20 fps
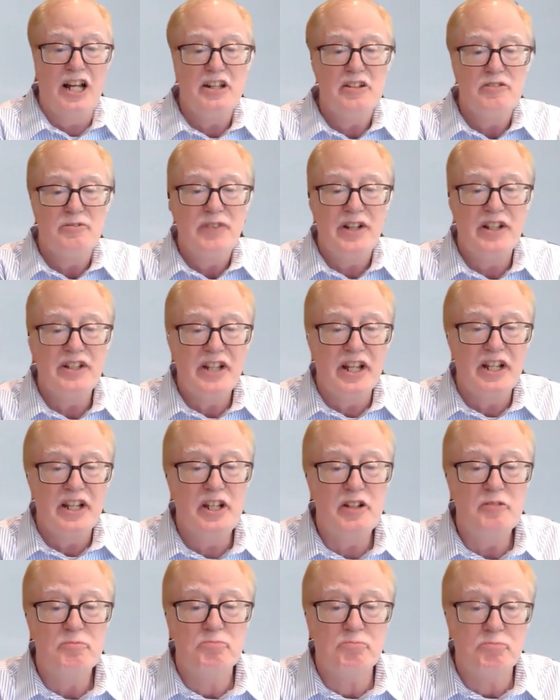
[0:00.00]
have been
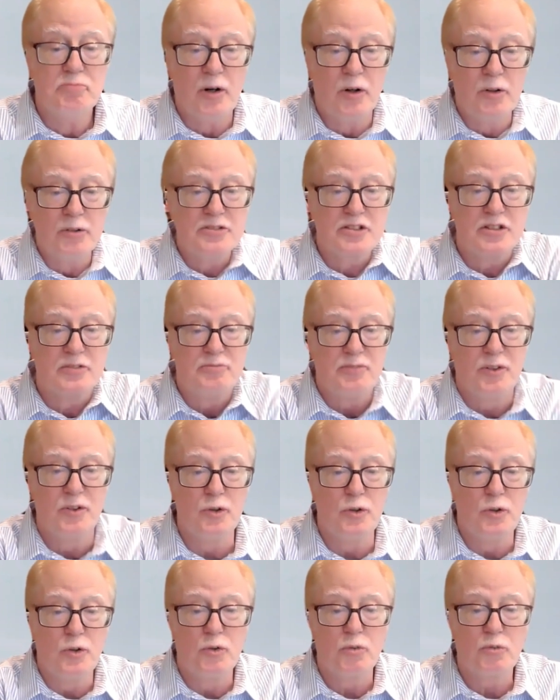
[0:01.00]
getting
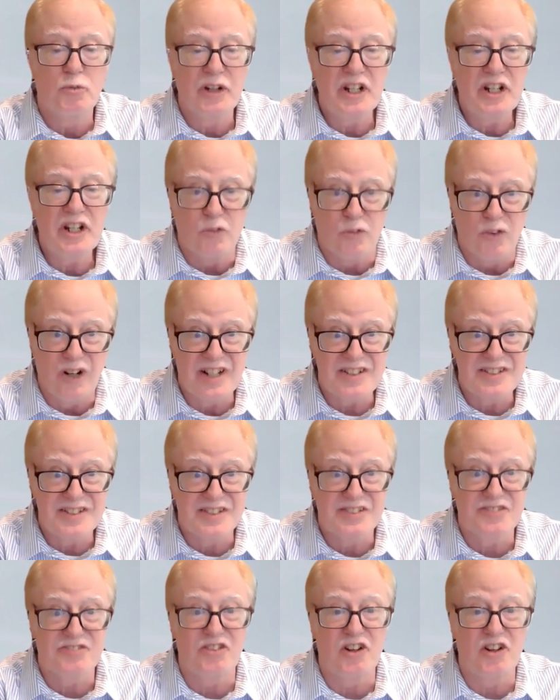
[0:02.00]
multiple requests